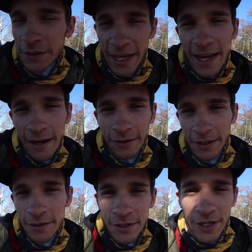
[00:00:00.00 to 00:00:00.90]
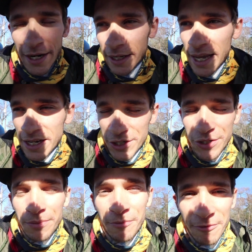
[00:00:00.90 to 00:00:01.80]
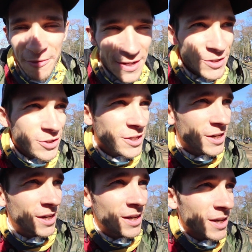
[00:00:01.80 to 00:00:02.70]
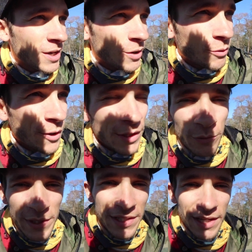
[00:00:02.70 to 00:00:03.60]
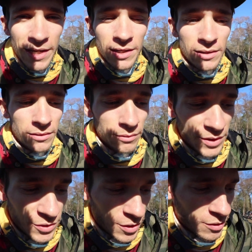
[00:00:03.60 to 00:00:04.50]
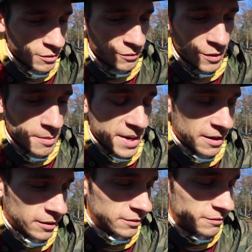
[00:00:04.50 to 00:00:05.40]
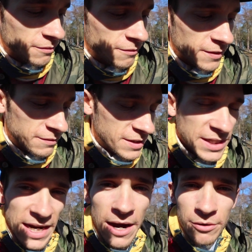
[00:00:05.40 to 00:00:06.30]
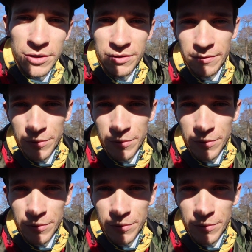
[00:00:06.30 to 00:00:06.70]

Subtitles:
day out here trying to catch some fish. We're in Louisiana. We drove about 15 hours from